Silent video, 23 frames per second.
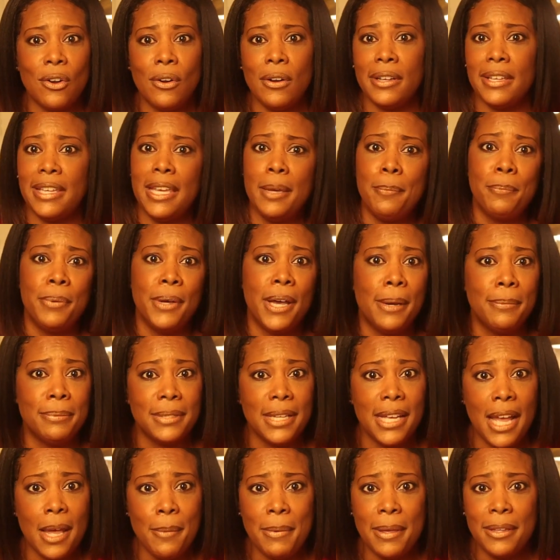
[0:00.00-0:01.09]
or get pumped
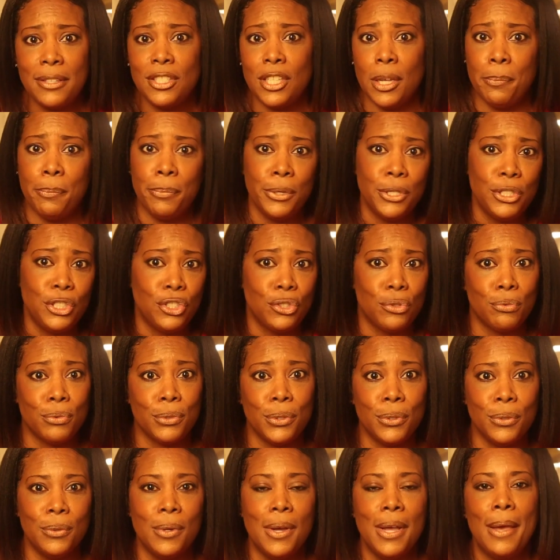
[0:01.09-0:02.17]
up to push
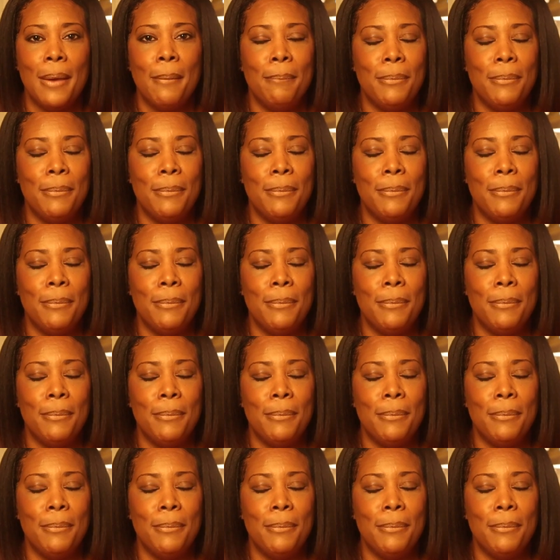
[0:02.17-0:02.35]
through,